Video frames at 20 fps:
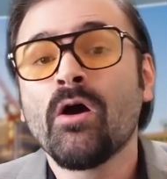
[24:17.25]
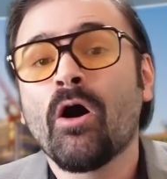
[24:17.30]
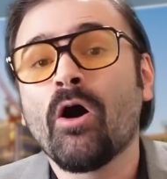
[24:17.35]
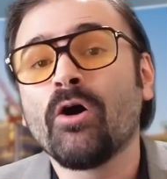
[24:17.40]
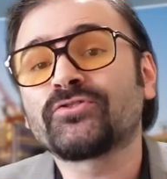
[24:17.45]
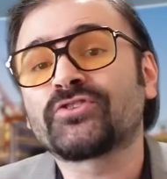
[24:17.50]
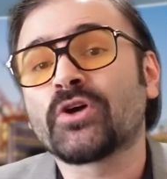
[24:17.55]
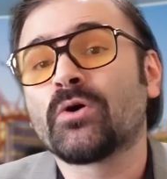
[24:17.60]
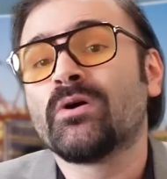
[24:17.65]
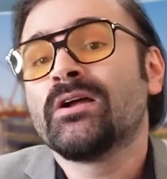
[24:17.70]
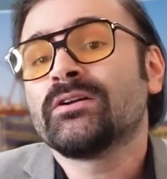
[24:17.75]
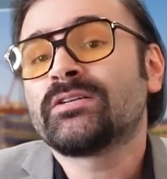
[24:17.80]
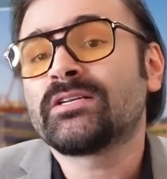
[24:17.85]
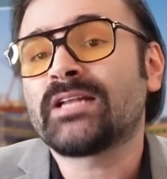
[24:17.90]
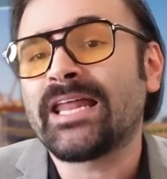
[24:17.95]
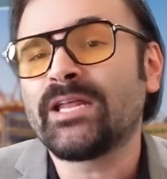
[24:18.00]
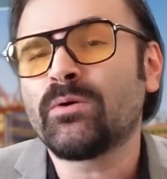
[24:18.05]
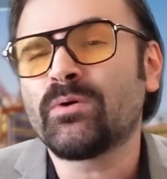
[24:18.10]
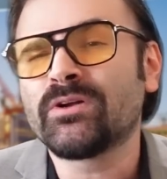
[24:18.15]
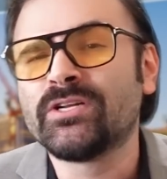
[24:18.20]
Also, did
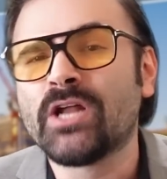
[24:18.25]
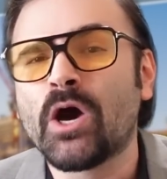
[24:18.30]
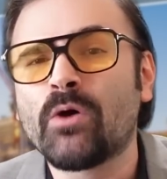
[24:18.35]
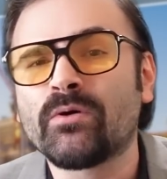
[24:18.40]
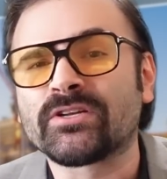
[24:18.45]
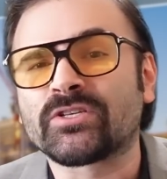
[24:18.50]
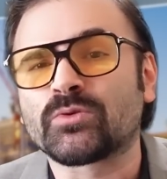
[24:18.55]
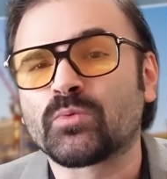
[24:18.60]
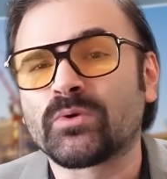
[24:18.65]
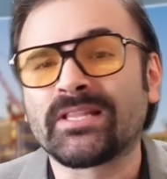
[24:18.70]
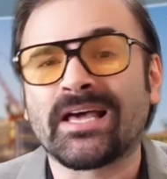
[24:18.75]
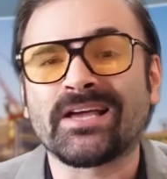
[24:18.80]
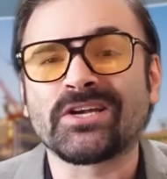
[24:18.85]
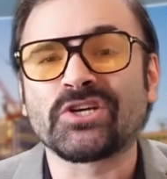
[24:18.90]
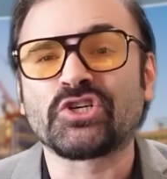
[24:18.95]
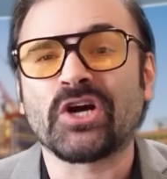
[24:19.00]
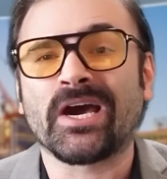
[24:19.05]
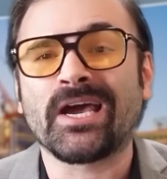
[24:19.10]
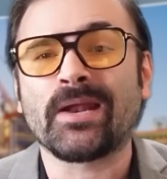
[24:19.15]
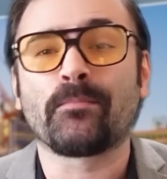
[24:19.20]
anyone notice when that
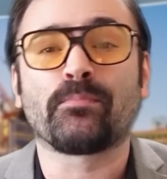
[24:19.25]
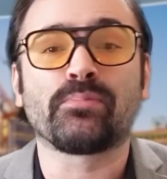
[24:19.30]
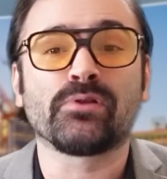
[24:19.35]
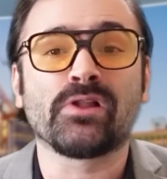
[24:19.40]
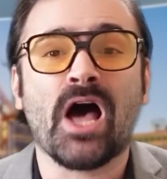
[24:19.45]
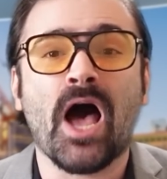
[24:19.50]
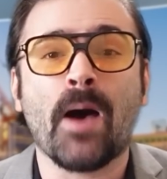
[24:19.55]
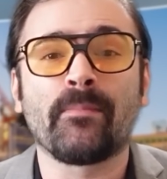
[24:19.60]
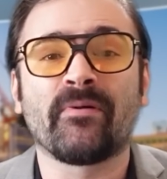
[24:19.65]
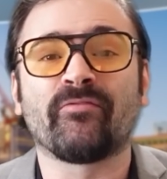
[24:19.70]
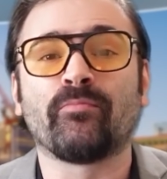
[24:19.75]
giant blob